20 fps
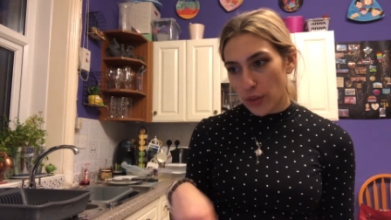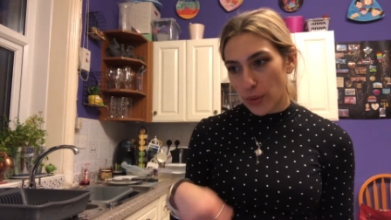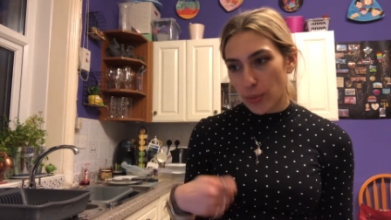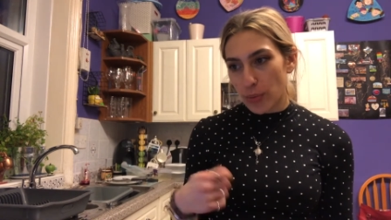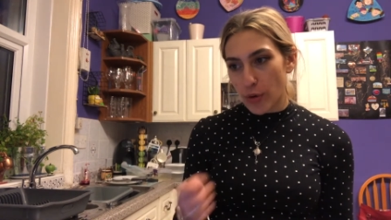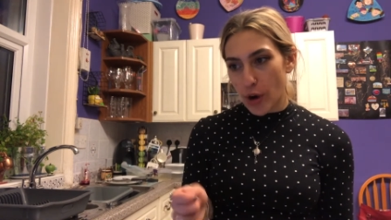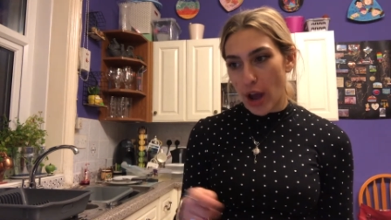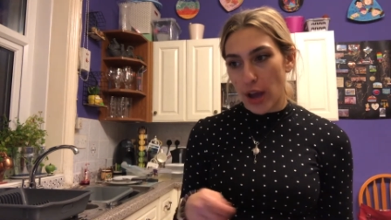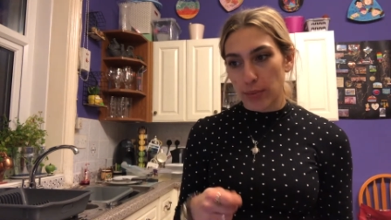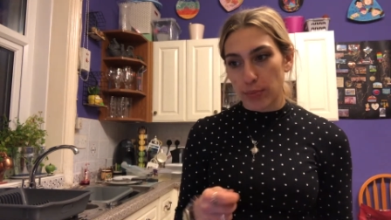
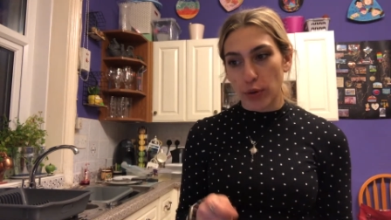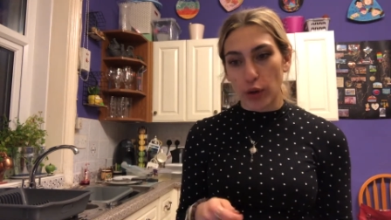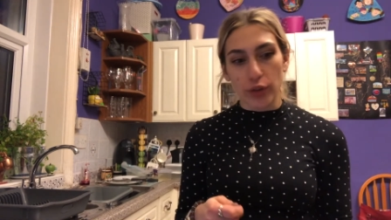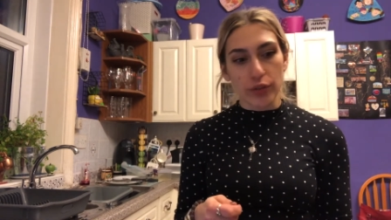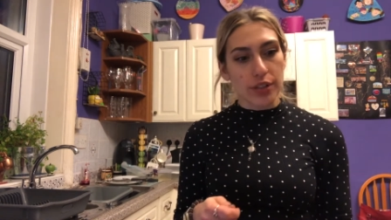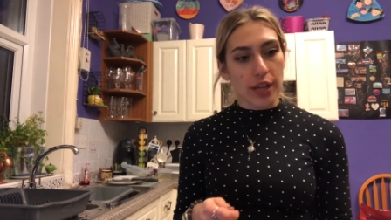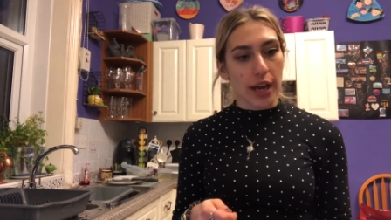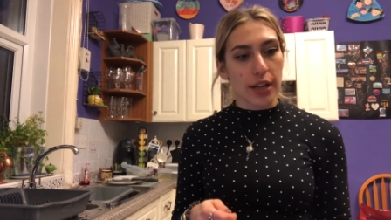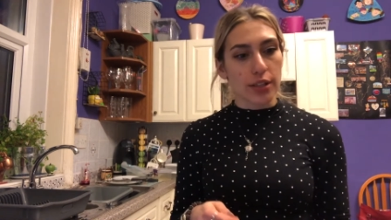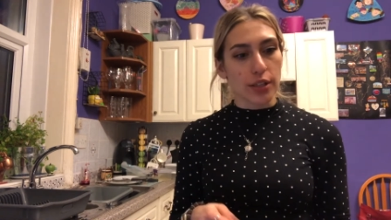bread, both
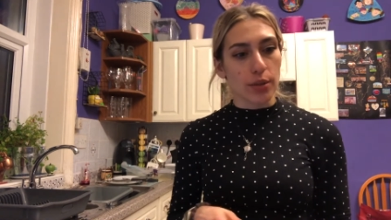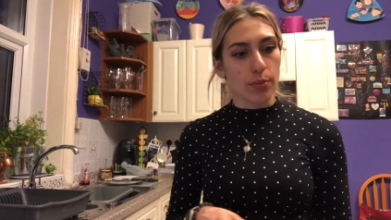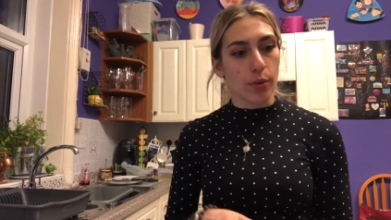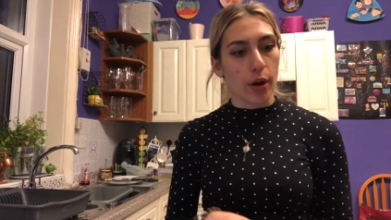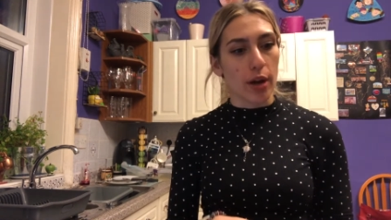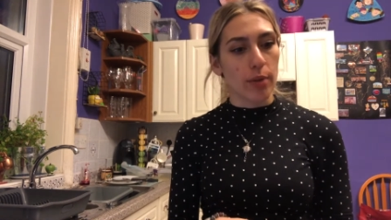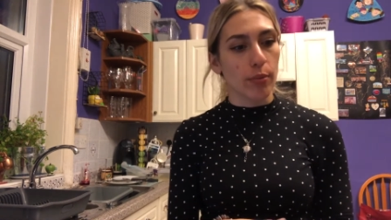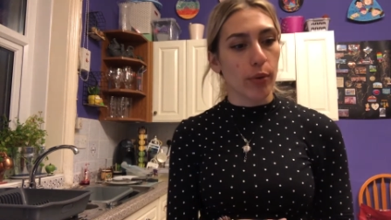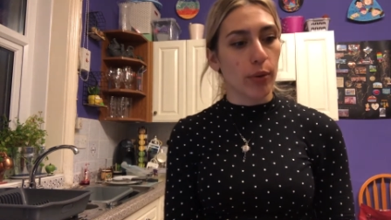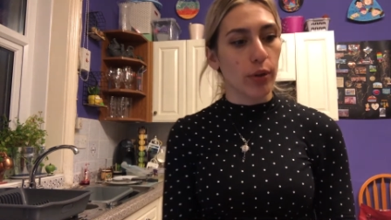sides of the
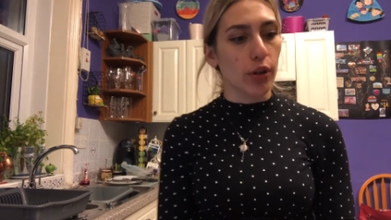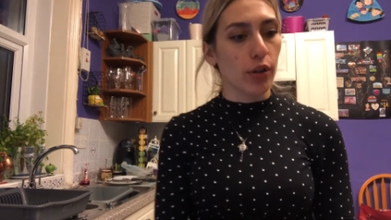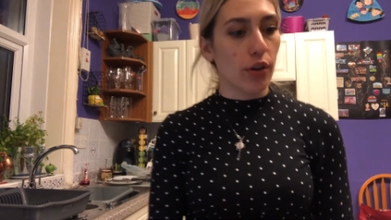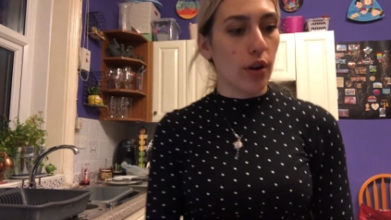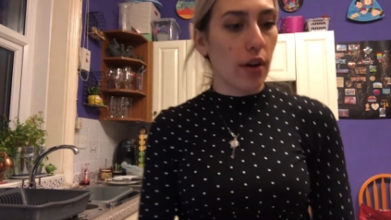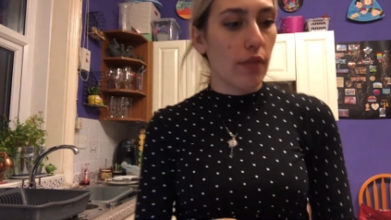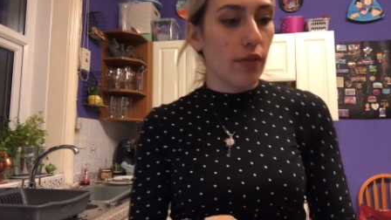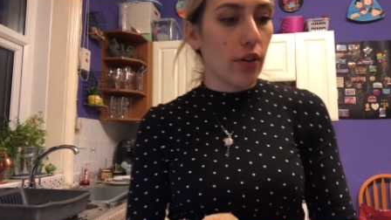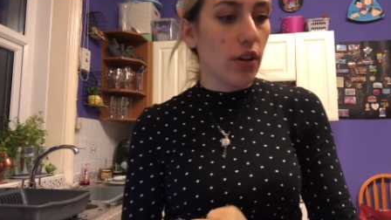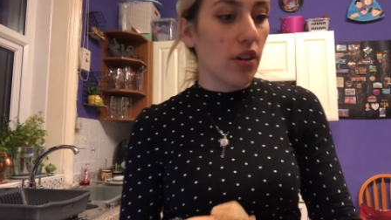bread, but we don't
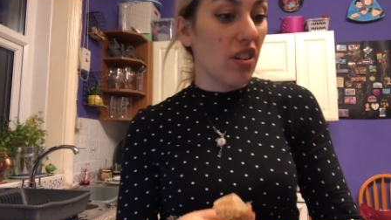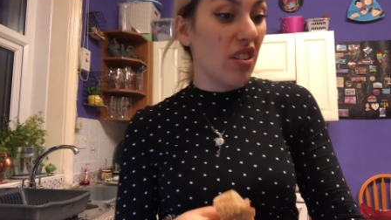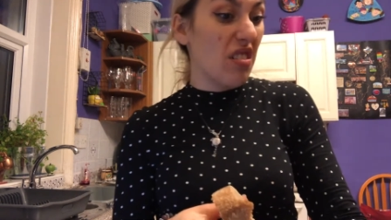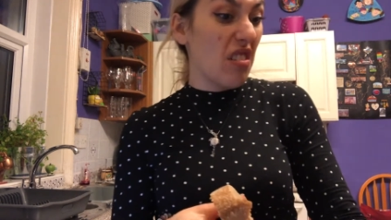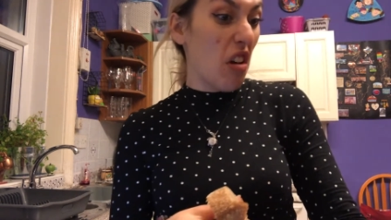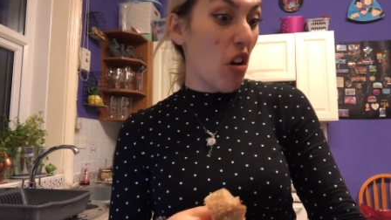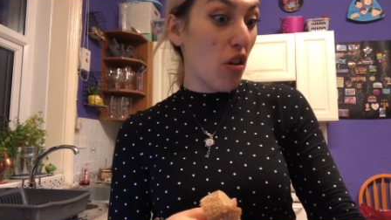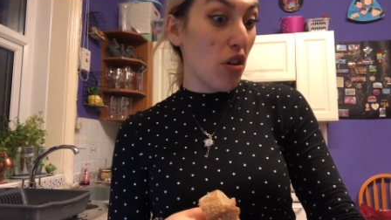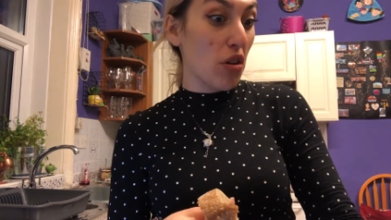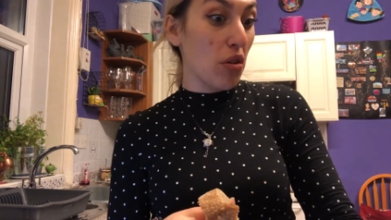have
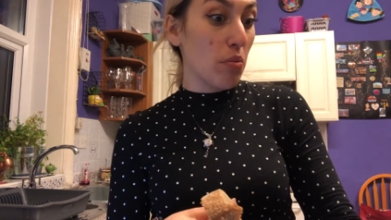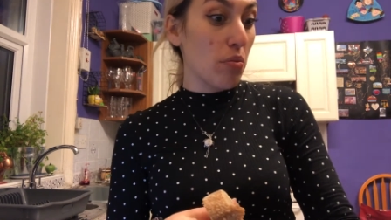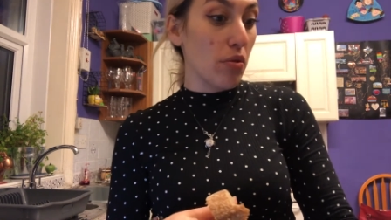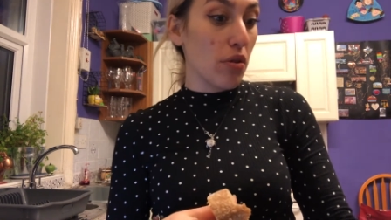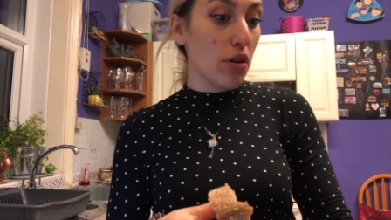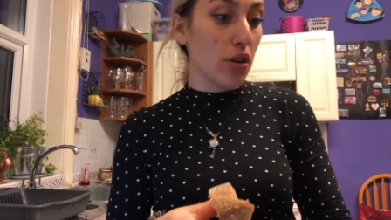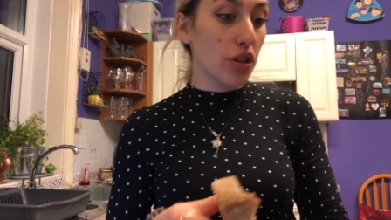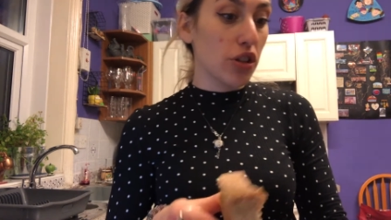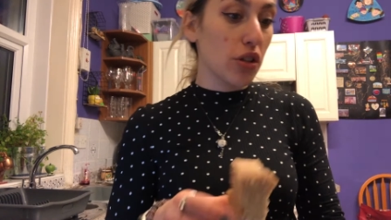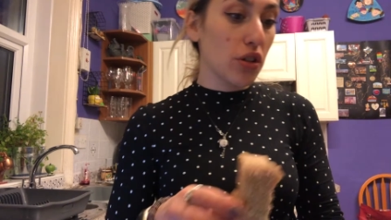an oil
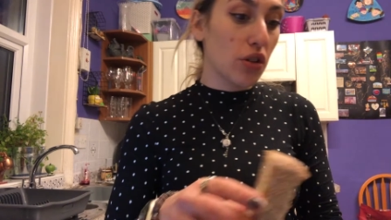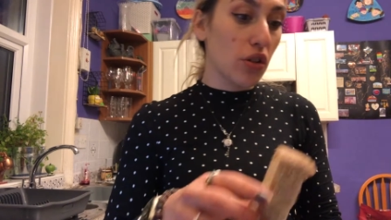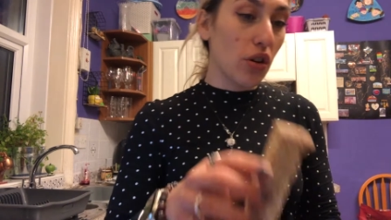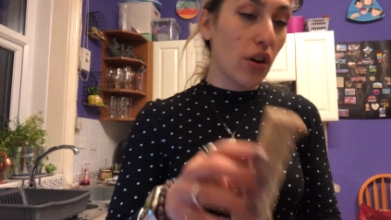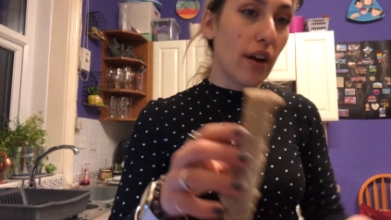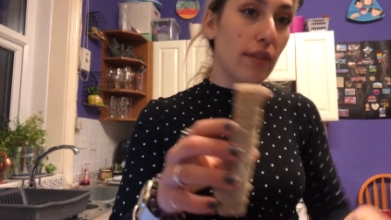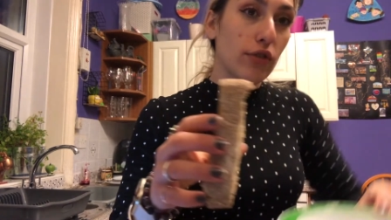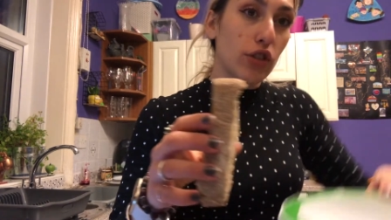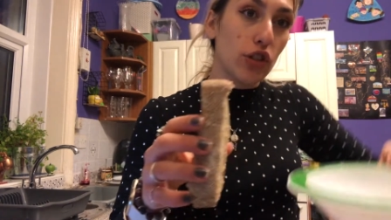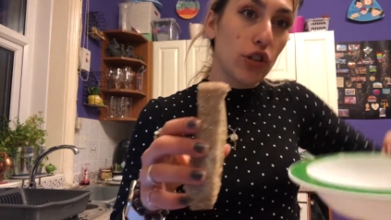brush, so
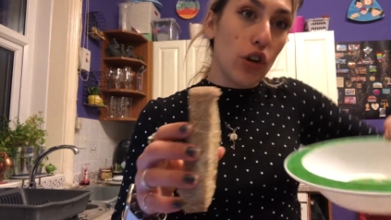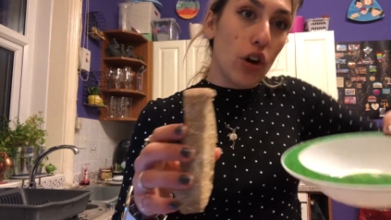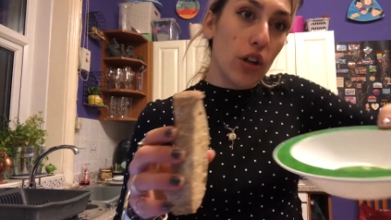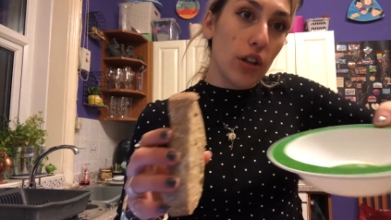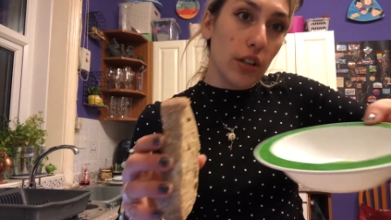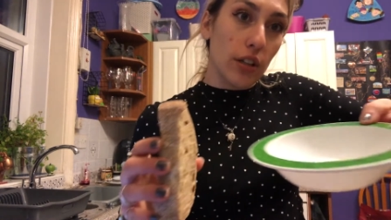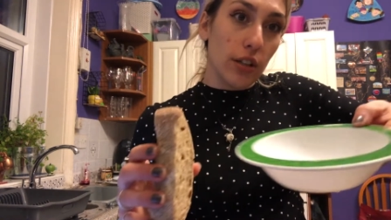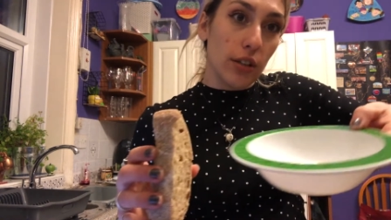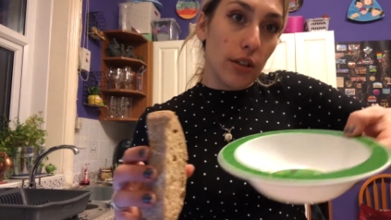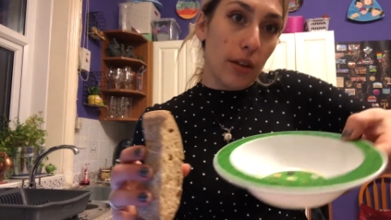I've just got a
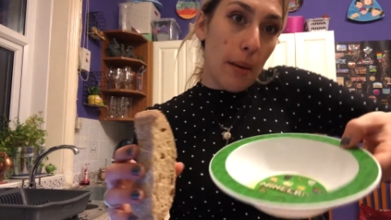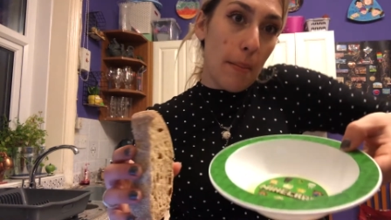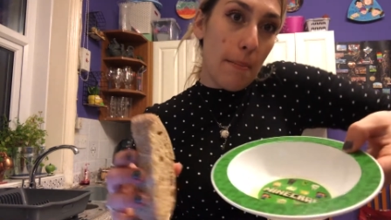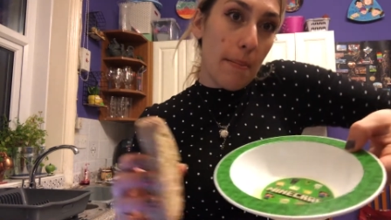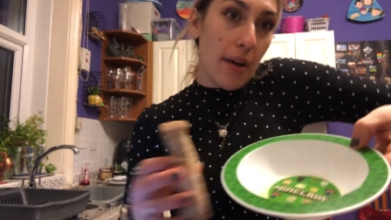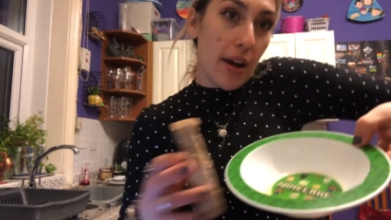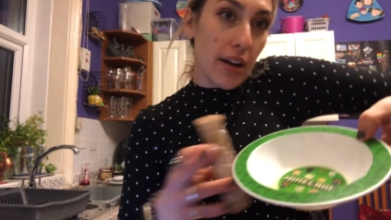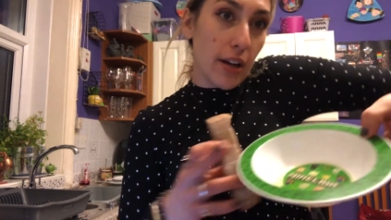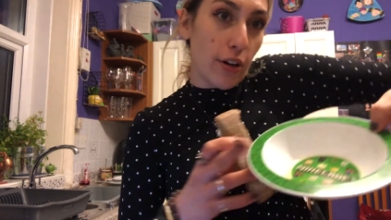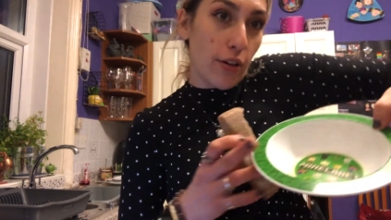little
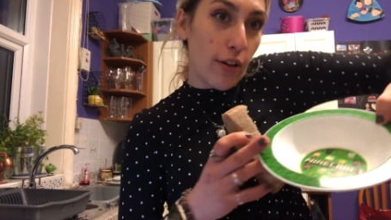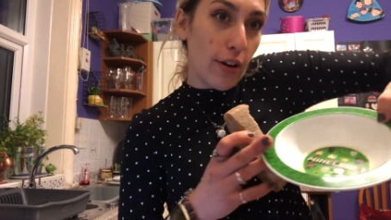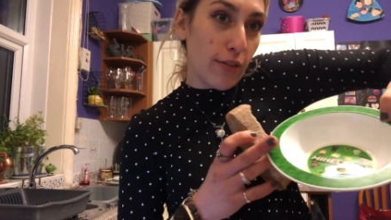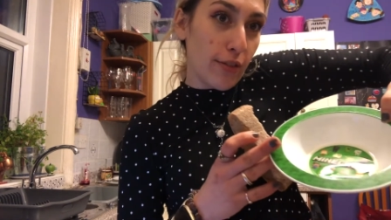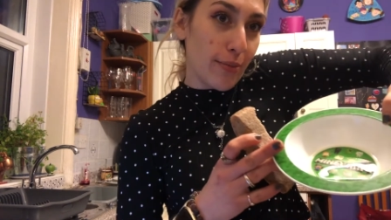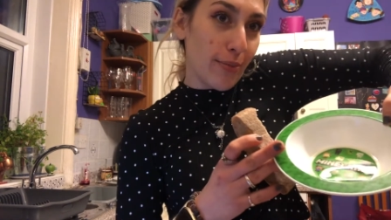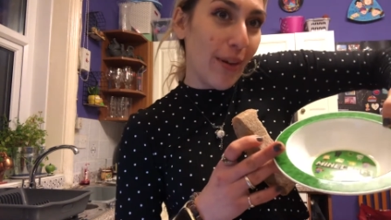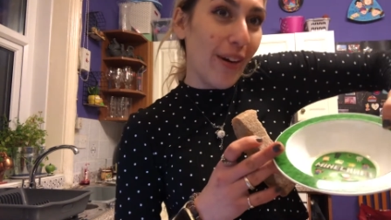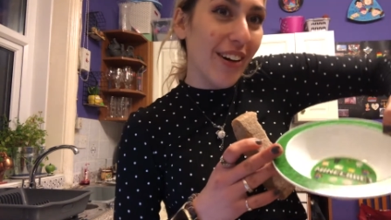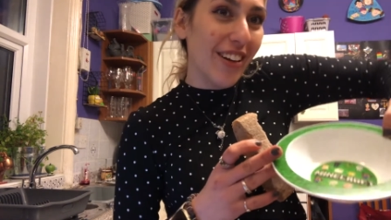
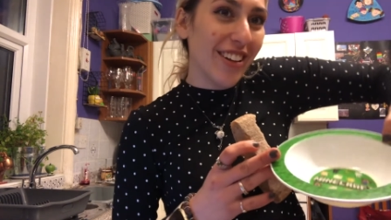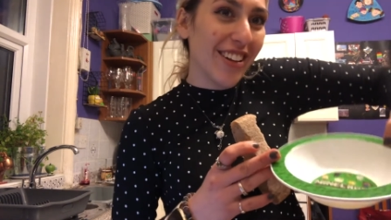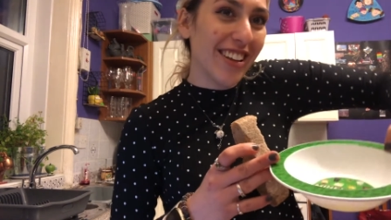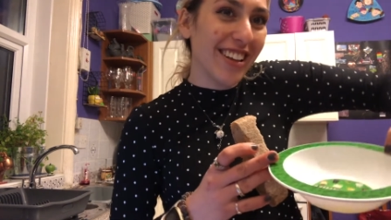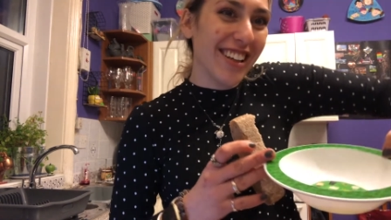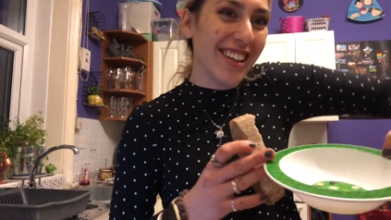Minecraft bowl.